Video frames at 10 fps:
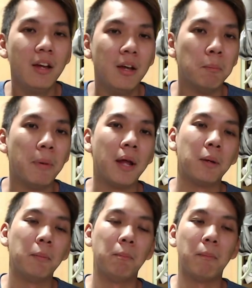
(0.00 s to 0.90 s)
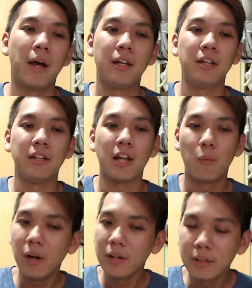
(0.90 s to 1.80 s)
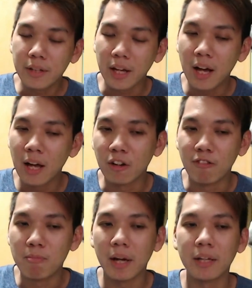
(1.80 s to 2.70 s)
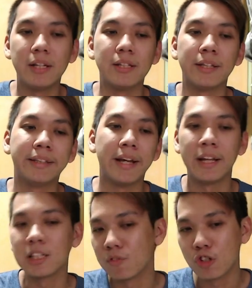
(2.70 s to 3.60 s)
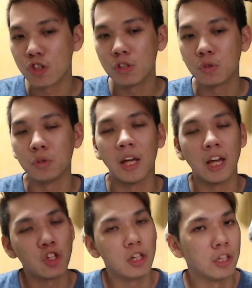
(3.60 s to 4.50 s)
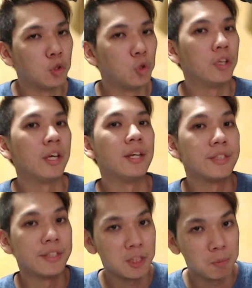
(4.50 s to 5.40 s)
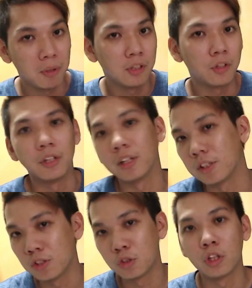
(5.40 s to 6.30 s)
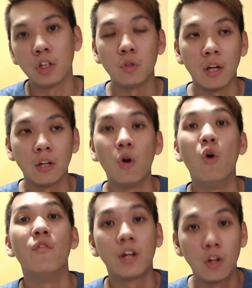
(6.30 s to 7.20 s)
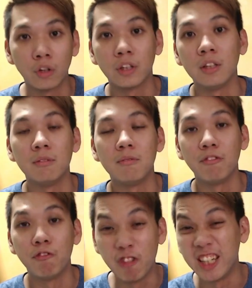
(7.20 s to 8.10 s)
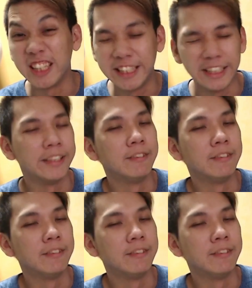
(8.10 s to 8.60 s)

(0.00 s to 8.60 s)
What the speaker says: But that card of mine is a Galaxy version, so they actually included a 6-pin connector so that you can overclock it further.